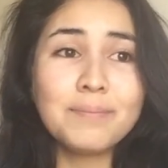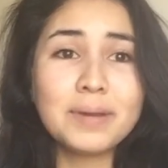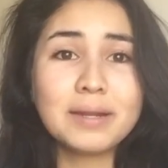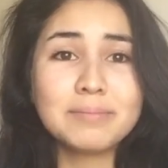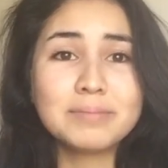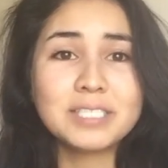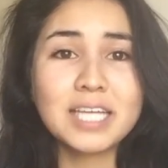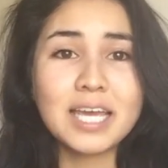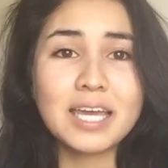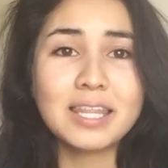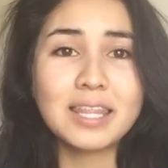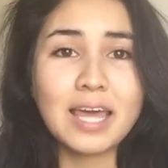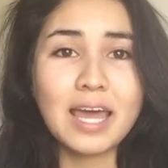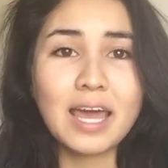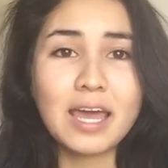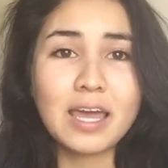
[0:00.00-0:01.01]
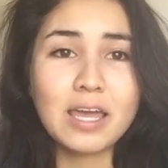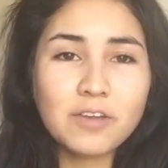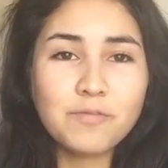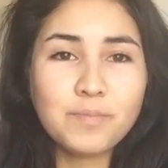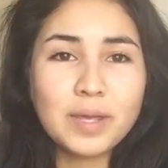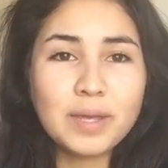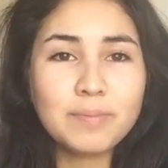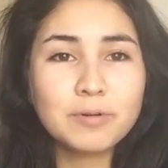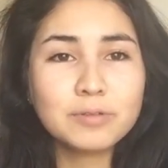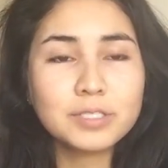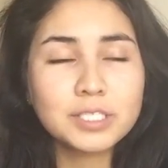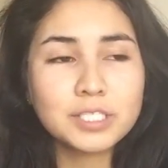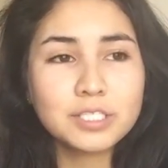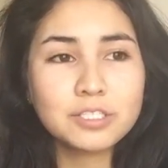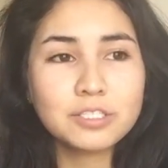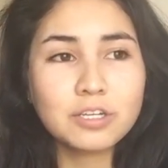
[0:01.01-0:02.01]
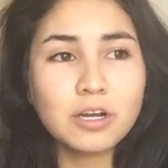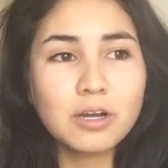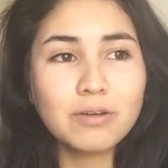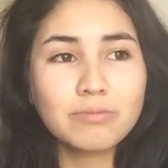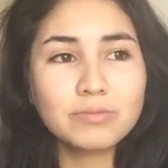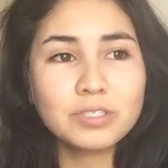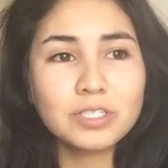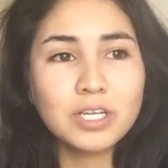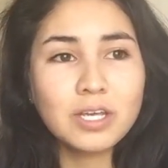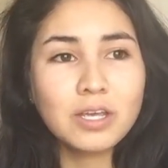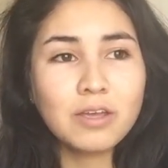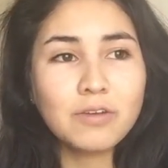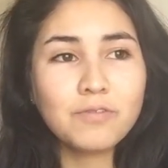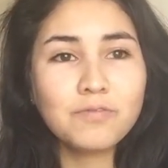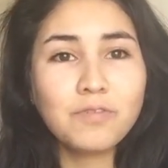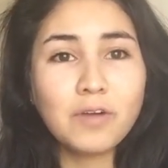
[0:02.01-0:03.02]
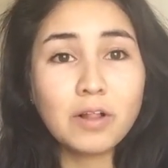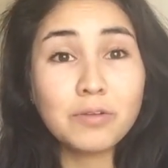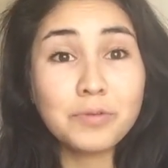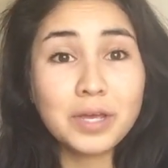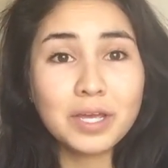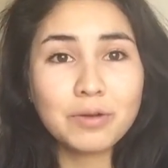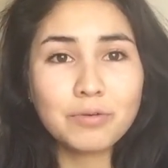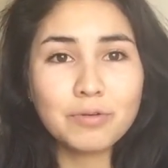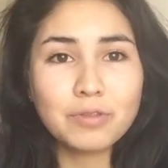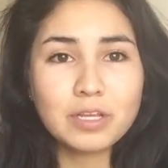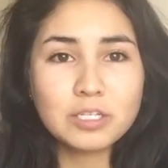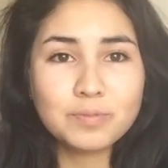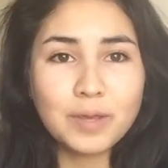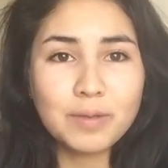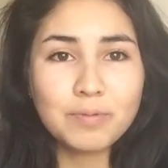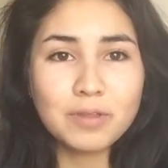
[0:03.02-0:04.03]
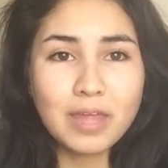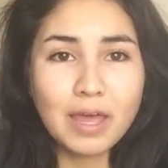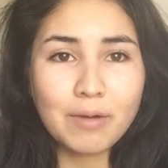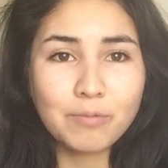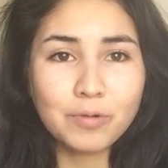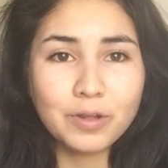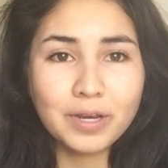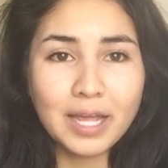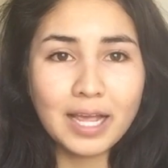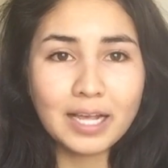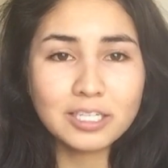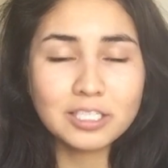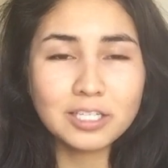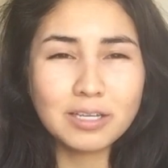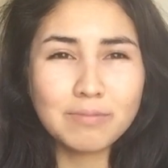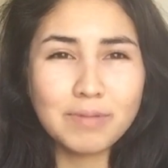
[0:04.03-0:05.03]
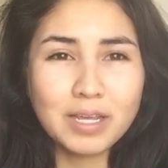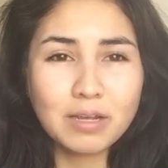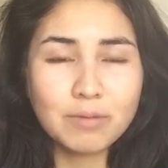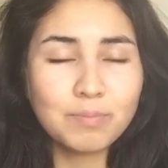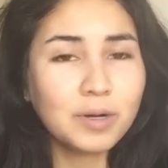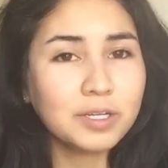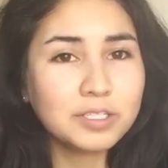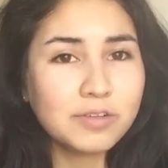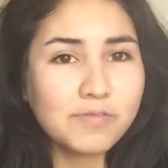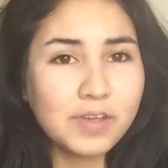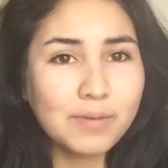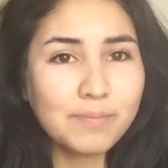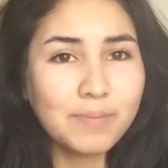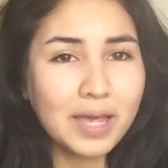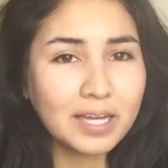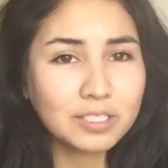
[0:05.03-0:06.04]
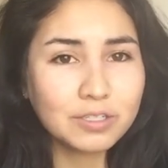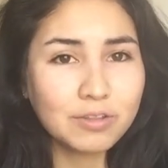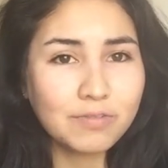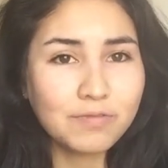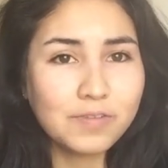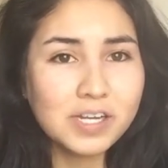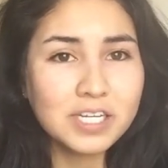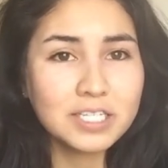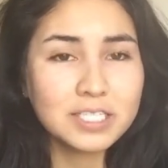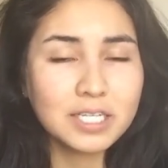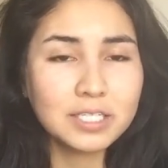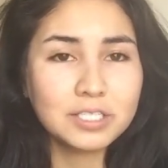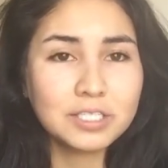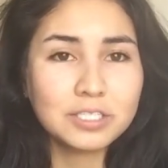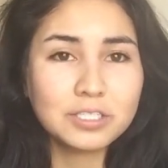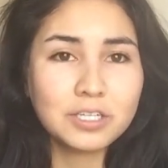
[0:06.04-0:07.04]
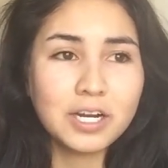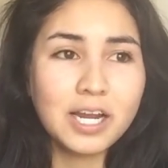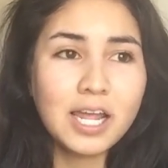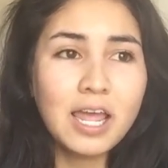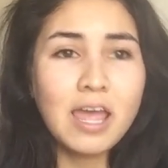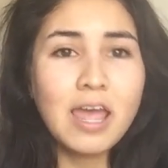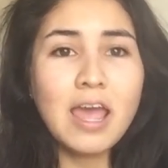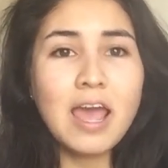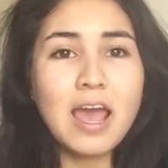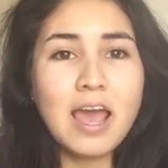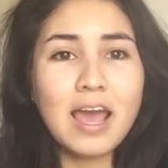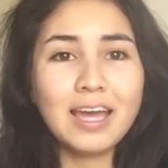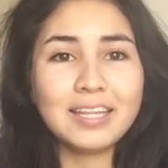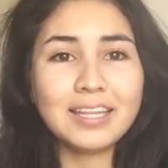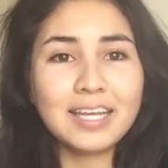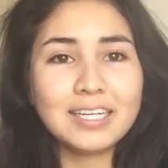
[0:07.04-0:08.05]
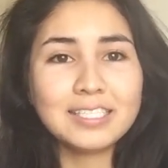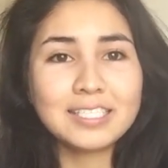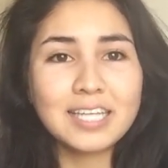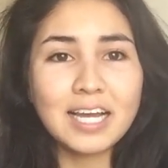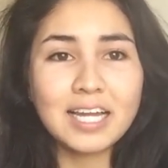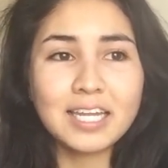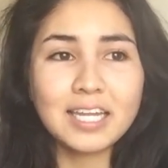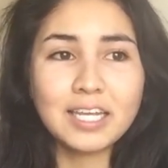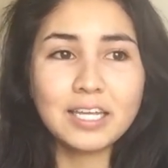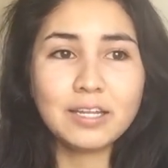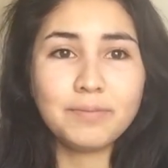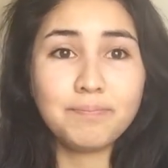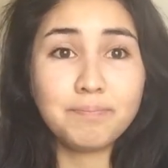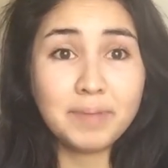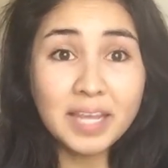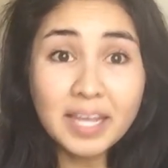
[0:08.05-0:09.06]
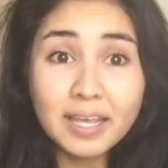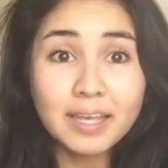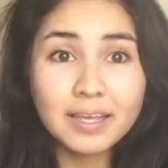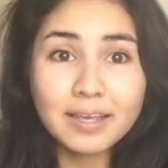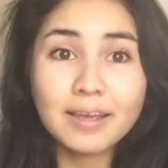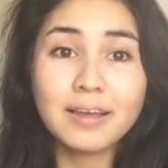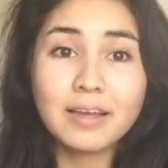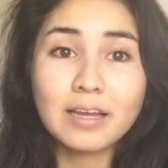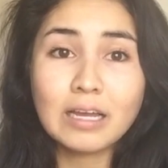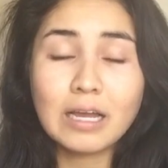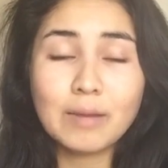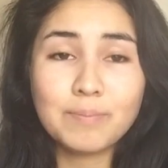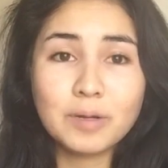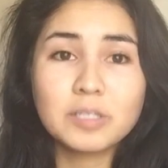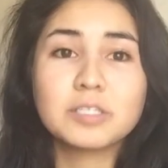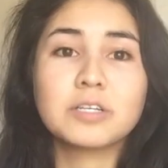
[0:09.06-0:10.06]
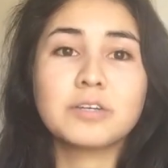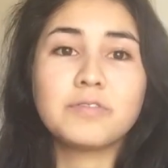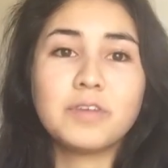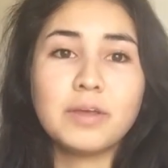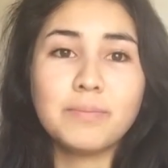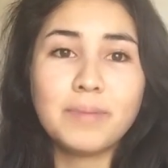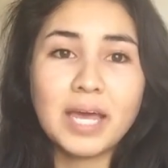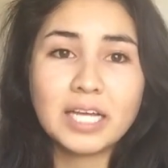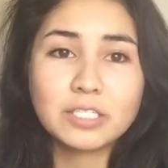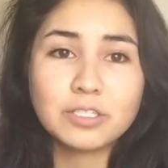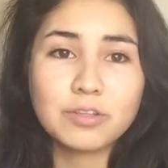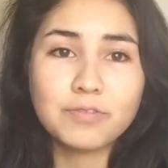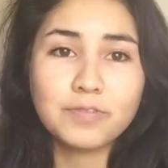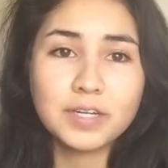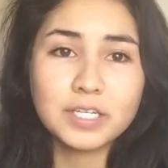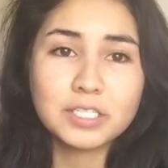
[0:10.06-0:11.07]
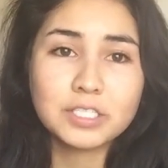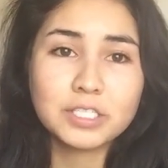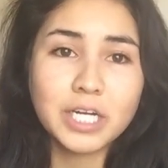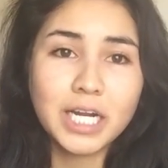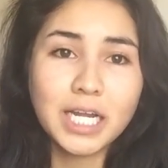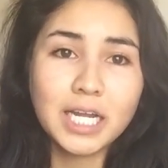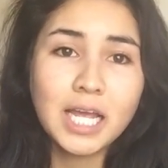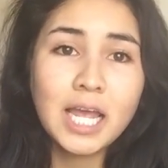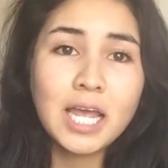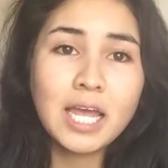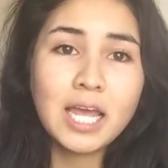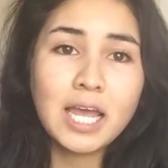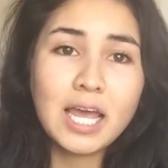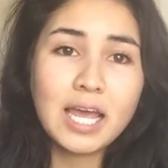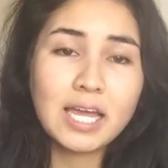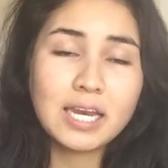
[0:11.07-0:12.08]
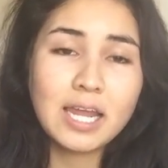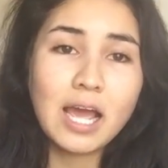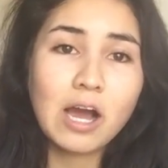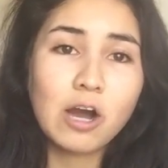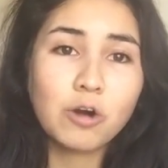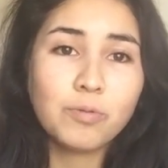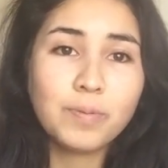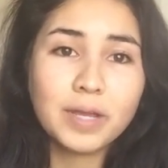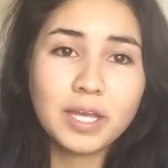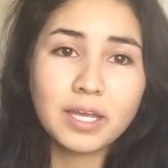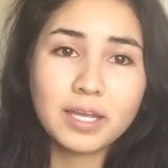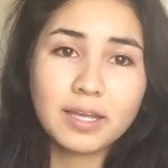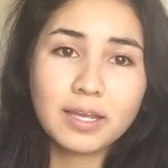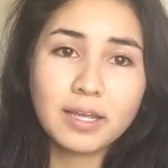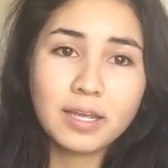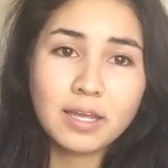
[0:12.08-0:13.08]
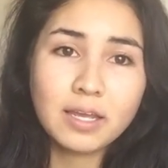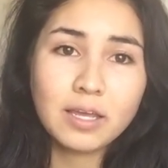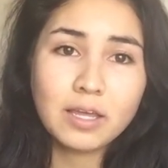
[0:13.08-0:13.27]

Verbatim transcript: but I'm saying that if people stopped following all these people that weren't actually being a positive impact on the fitness industry, and they started being a positive impact on the fitness industry and helping